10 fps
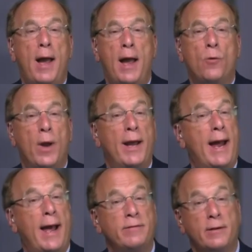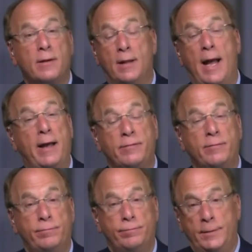a great asset class,
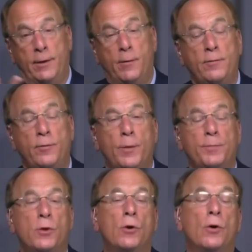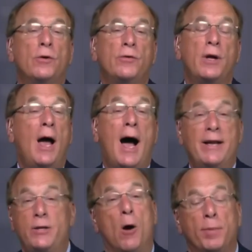you know, cryptocurrency.
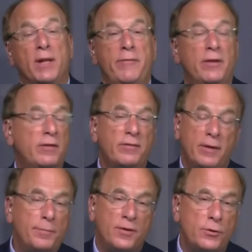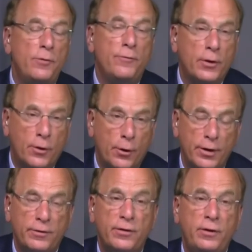I don't believe it's a substitute for
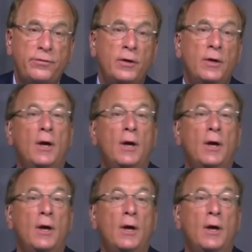currencies.